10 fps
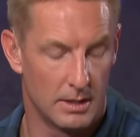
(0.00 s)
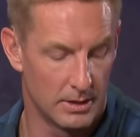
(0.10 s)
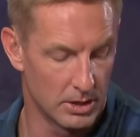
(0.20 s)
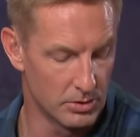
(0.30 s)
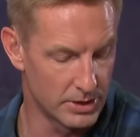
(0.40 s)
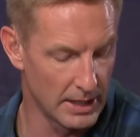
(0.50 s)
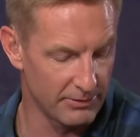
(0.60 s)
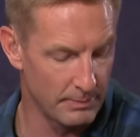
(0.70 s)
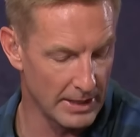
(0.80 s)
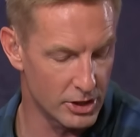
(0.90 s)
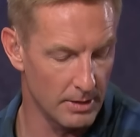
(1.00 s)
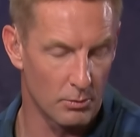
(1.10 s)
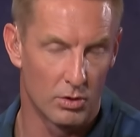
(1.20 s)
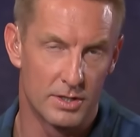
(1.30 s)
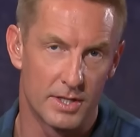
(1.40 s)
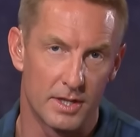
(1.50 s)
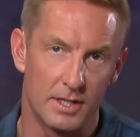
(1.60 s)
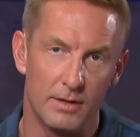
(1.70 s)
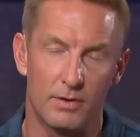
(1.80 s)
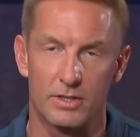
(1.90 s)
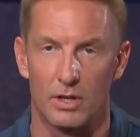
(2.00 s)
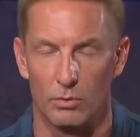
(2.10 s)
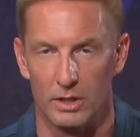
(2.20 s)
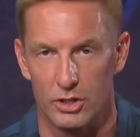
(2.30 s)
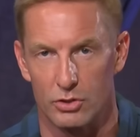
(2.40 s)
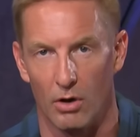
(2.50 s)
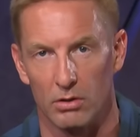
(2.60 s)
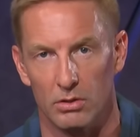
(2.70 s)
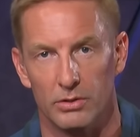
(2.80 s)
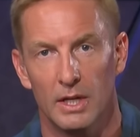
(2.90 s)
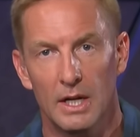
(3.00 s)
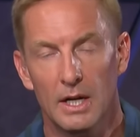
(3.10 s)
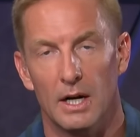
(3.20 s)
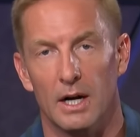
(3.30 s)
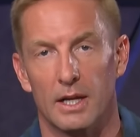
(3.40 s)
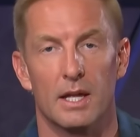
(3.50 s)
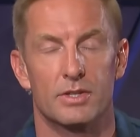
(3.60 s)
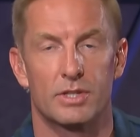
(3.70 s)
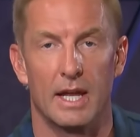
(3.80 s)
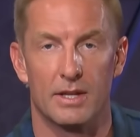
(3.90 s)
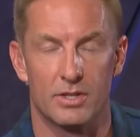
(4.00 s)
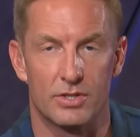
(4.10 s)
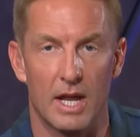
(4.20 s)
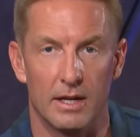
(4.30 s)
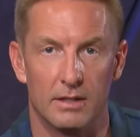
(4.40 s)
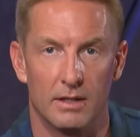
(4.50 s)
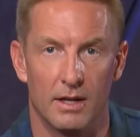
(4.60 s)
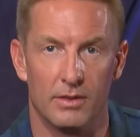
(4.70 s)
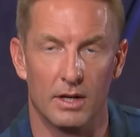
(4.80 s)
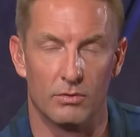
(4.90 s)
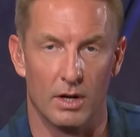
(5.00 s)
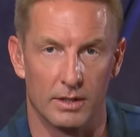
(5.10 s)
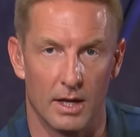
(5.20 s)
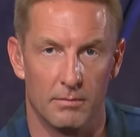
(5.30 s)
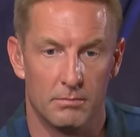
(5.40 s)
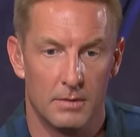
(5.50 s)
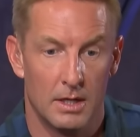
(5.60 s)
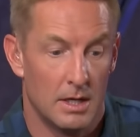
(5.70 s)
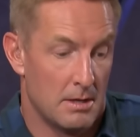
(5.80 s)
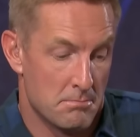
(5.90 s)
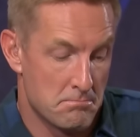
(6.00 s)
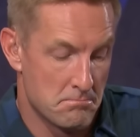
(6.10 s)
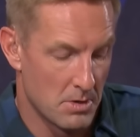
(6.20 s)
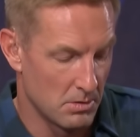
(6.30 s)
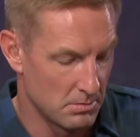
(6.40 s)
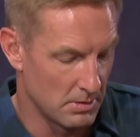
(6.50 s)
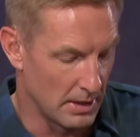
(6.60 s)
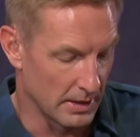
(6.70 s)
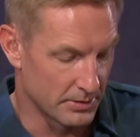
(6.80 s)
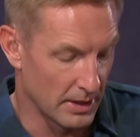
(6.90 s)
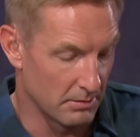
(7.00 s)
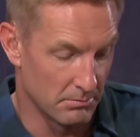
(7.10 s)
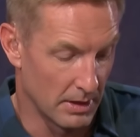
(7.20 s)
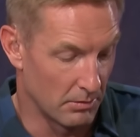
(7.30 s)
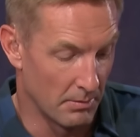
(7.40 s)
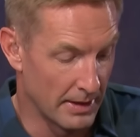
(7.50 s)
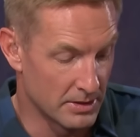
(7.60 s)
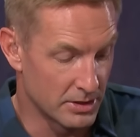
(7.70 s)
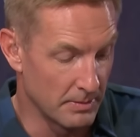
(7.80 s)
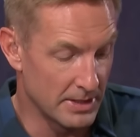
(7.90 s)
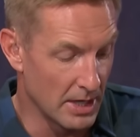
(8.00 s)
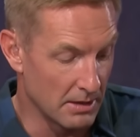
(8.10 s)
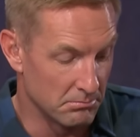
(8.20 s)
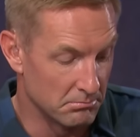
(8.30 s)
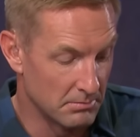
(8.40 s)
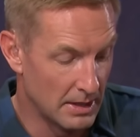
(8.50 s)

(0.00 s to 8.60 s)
in the UCF matchup or is it the defense that really struggled against Kansas State and their run game? I guess that that remains to be seen.